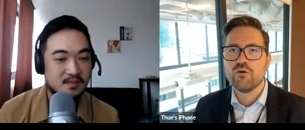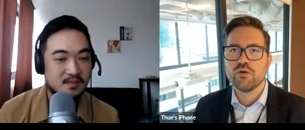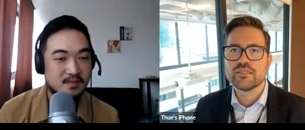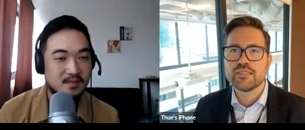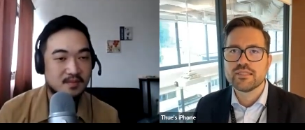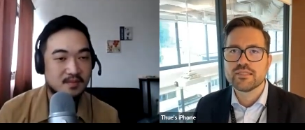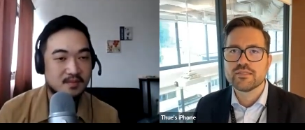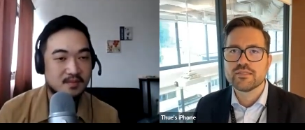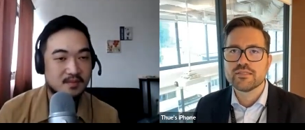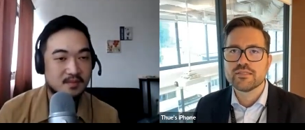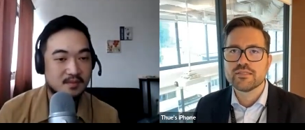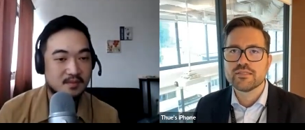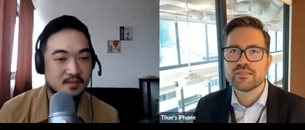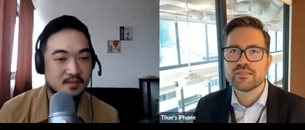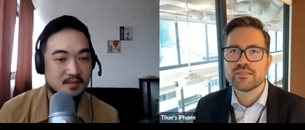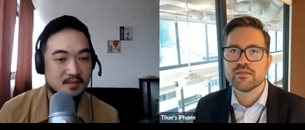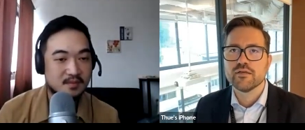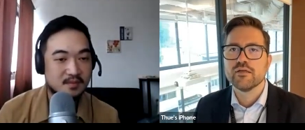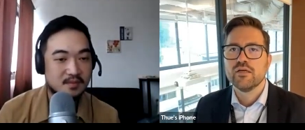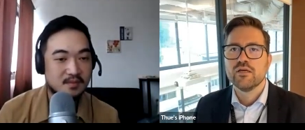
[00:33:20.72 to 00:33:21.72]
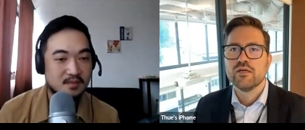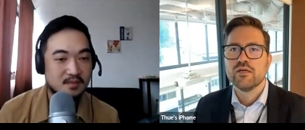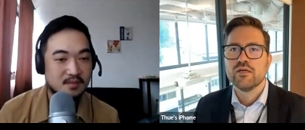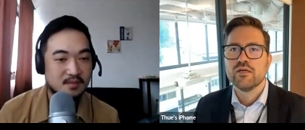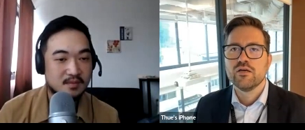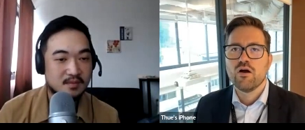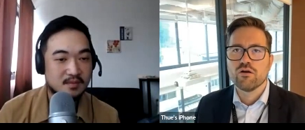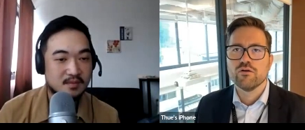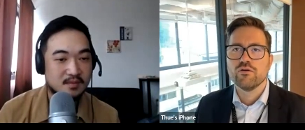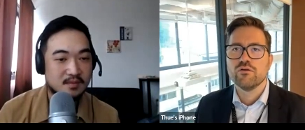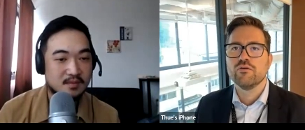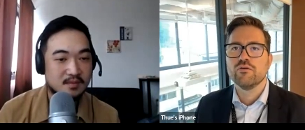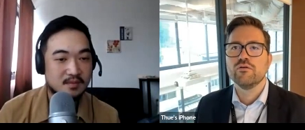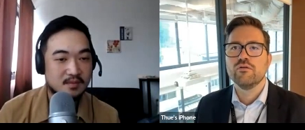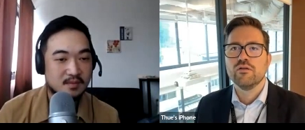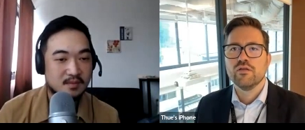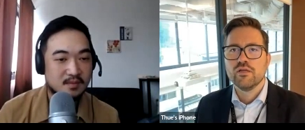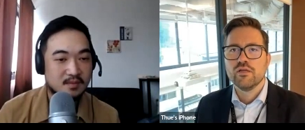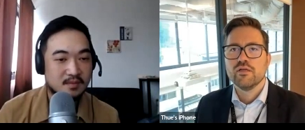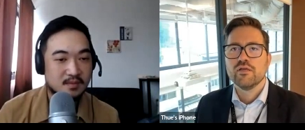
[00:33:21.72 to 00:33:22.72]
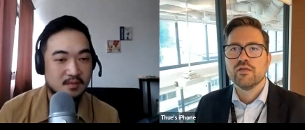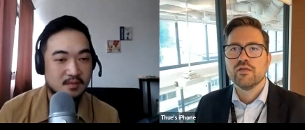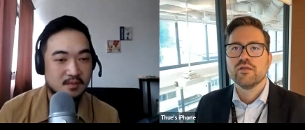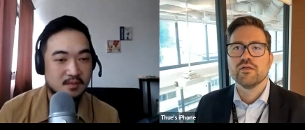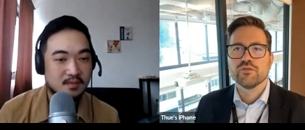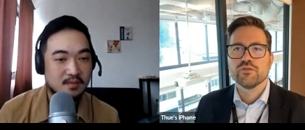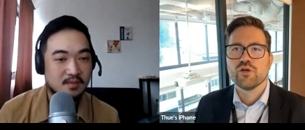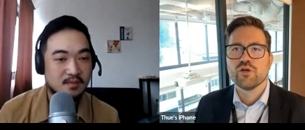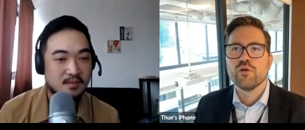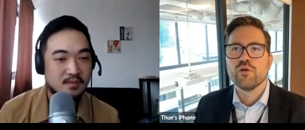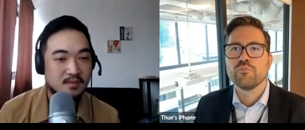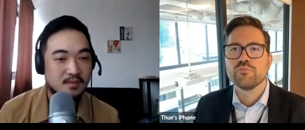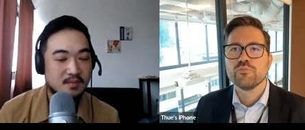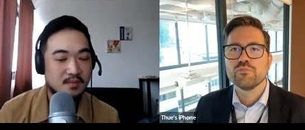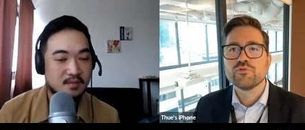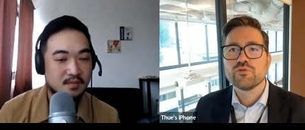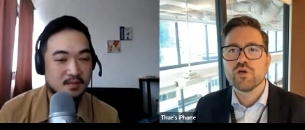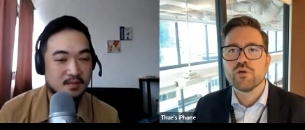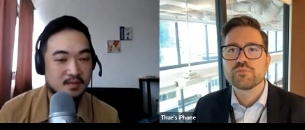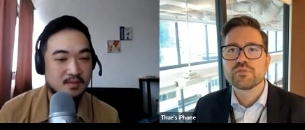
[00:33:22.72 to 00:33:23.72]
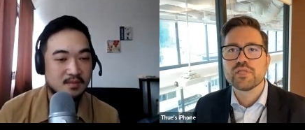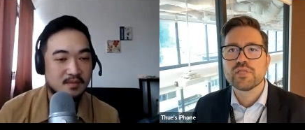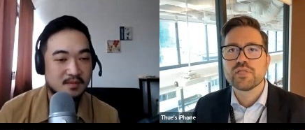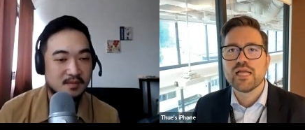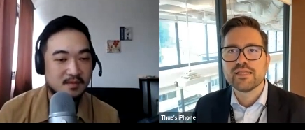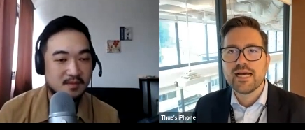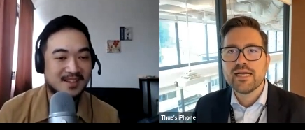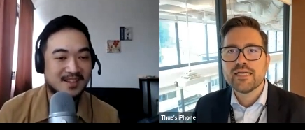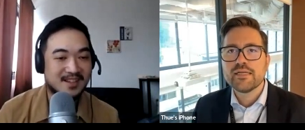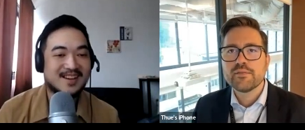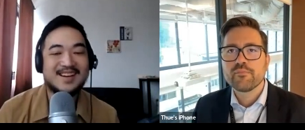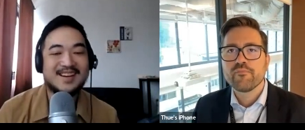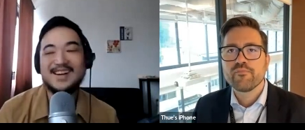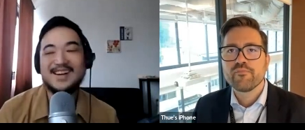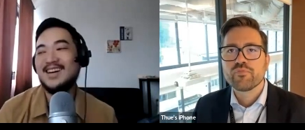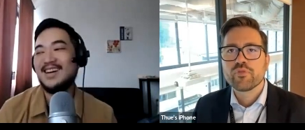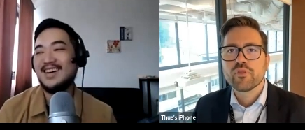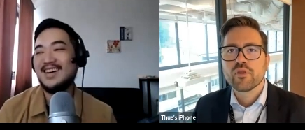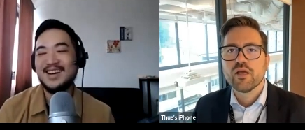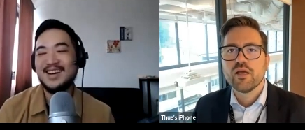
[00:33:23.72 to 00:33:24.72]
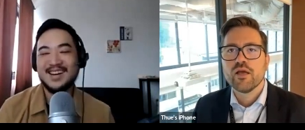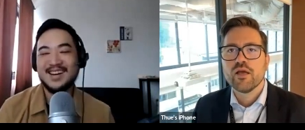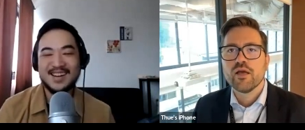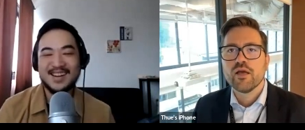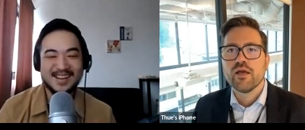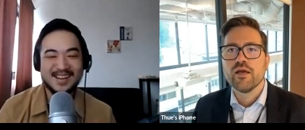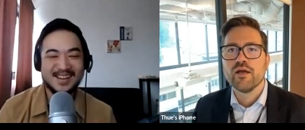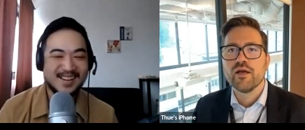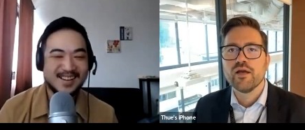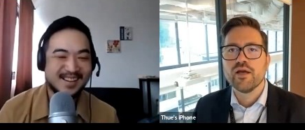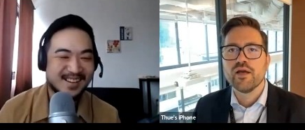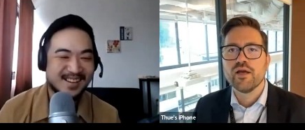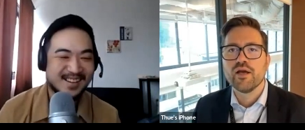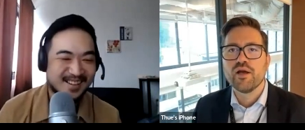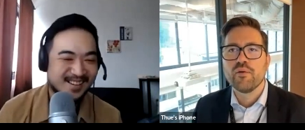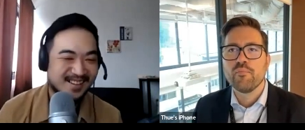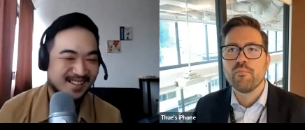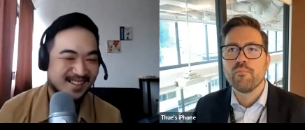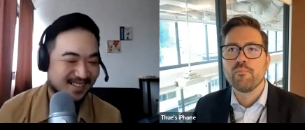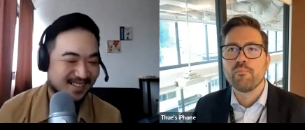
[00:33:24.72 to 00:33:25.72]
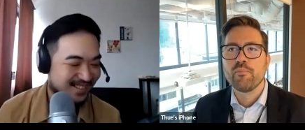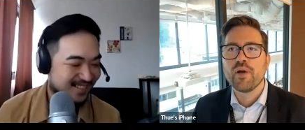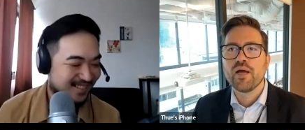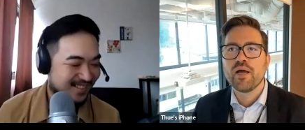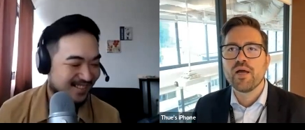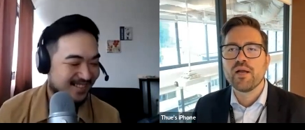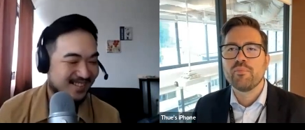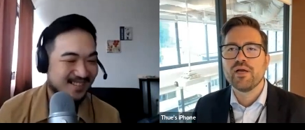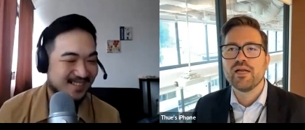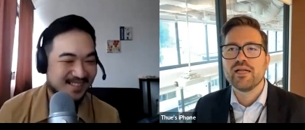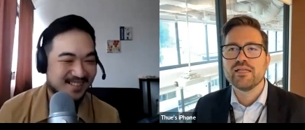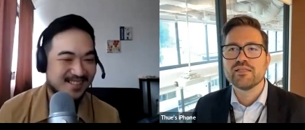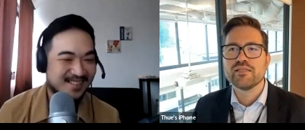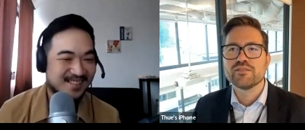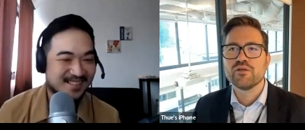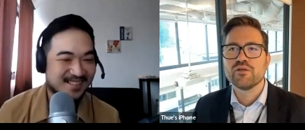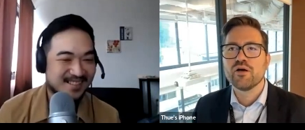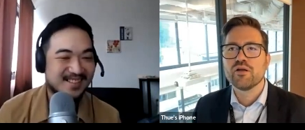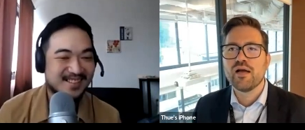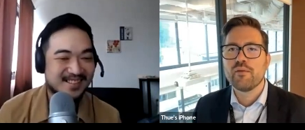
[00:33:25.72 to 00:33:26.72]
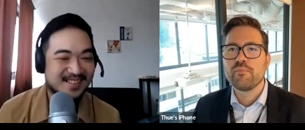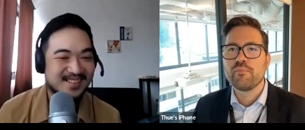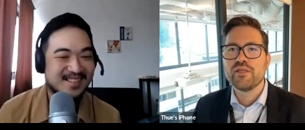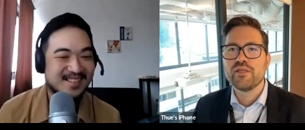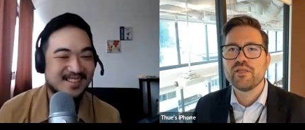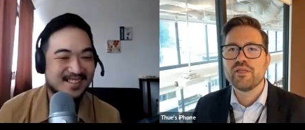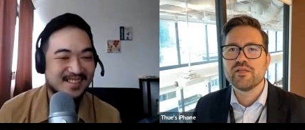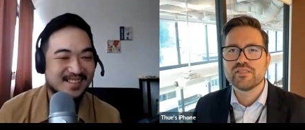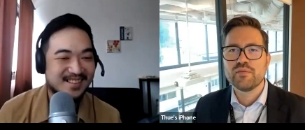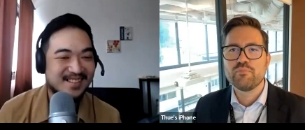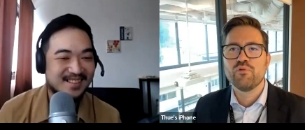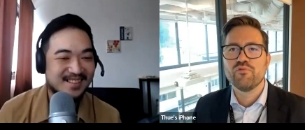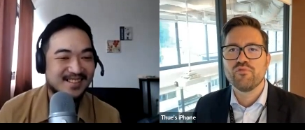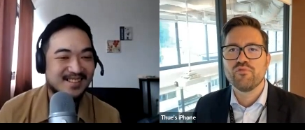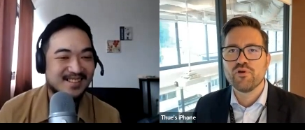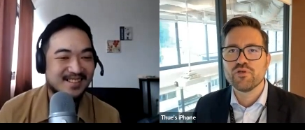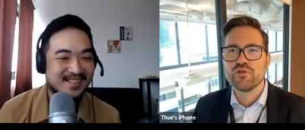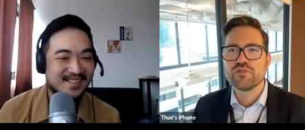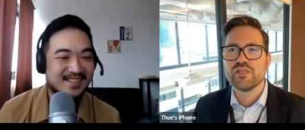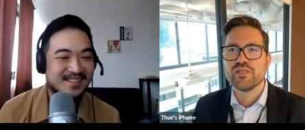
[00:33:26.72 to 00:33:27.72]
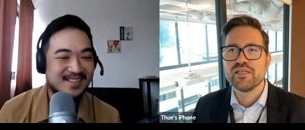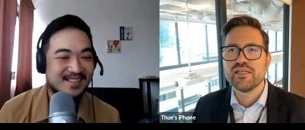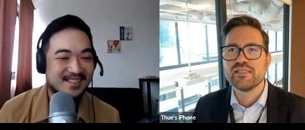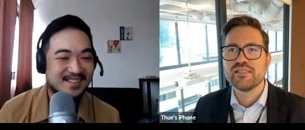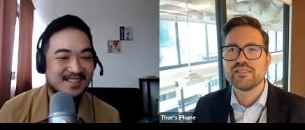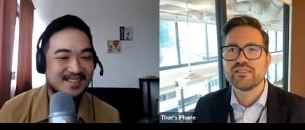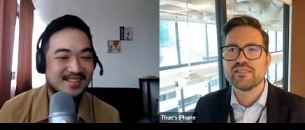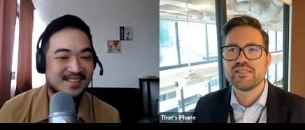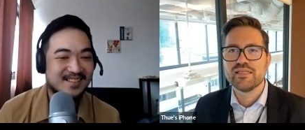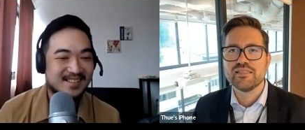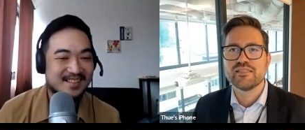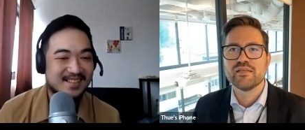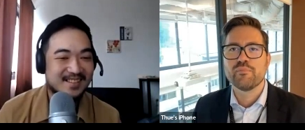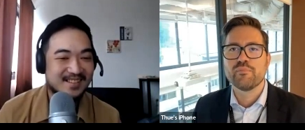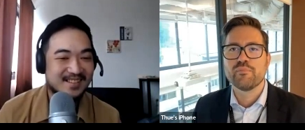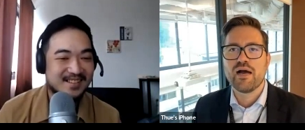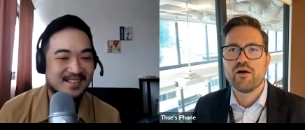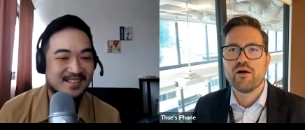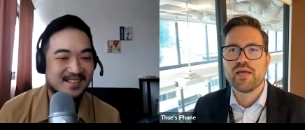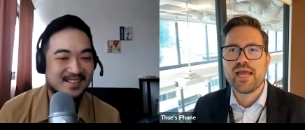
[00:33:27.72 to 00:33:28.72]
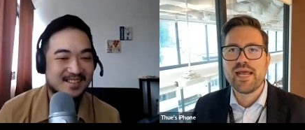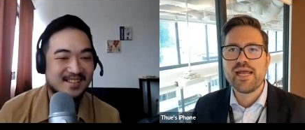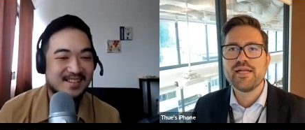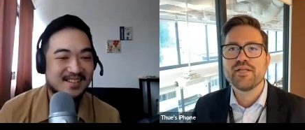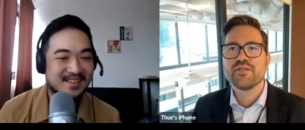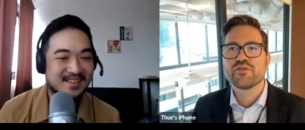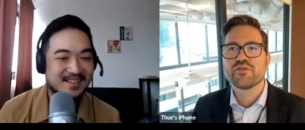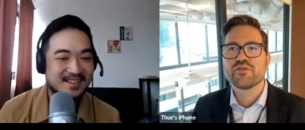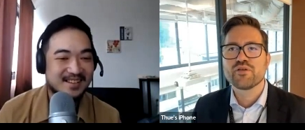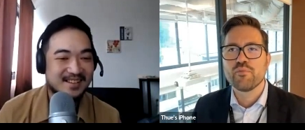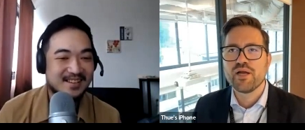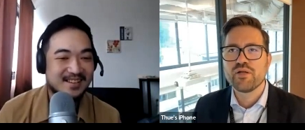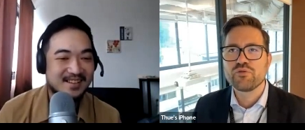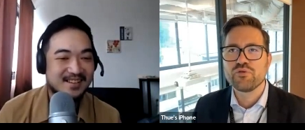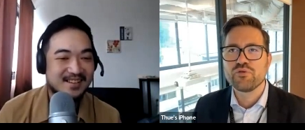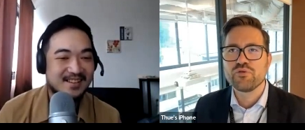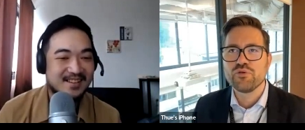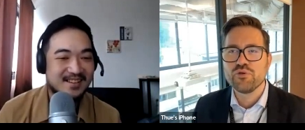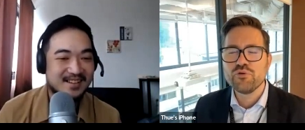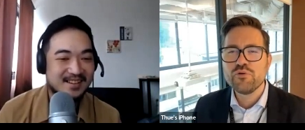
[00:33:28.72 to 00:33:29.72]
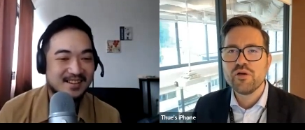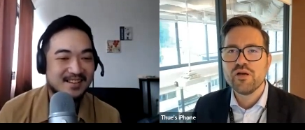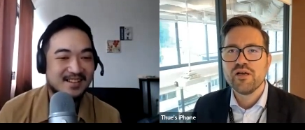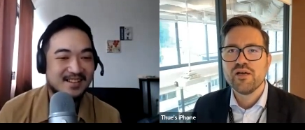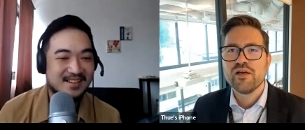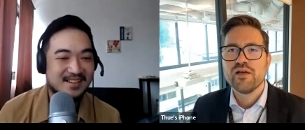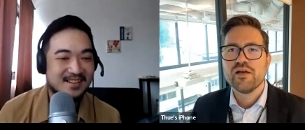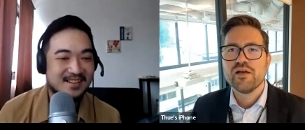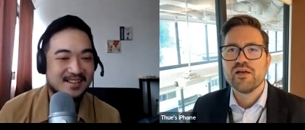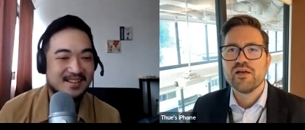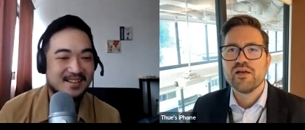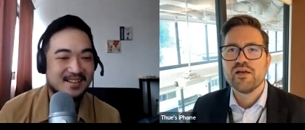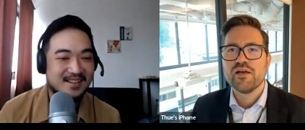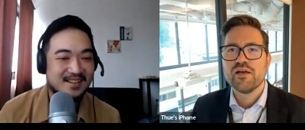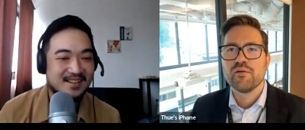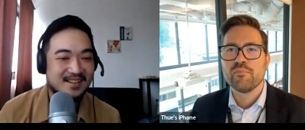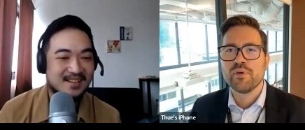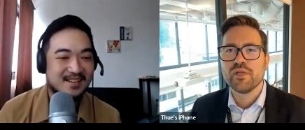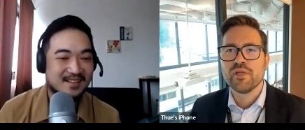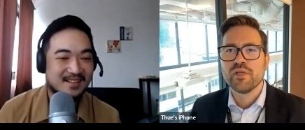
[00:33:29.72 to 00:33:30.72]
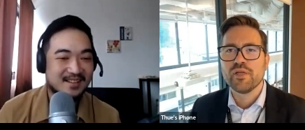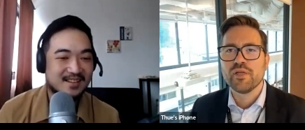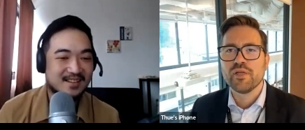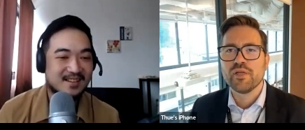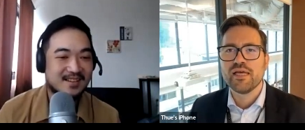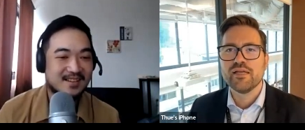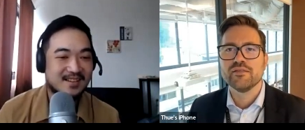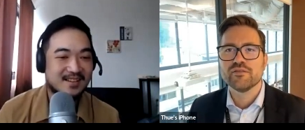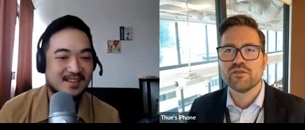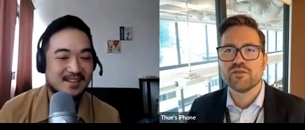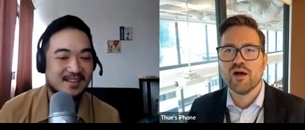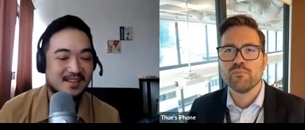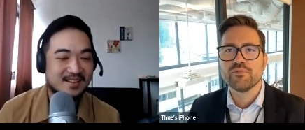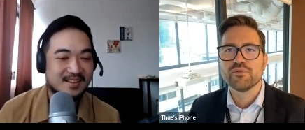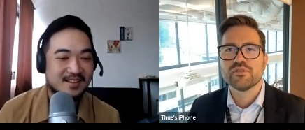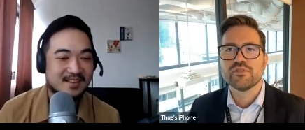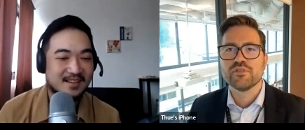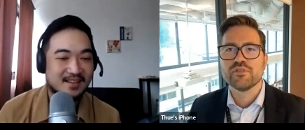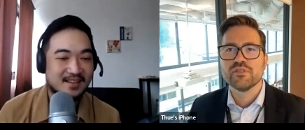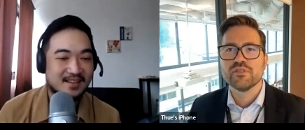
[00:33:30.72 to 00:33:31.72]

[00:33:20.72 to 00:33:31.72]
Speaker 1: older sister, uncle, term terms like that. Um, but but it's not. I mean, the simple version is that it's about age compared to you, but then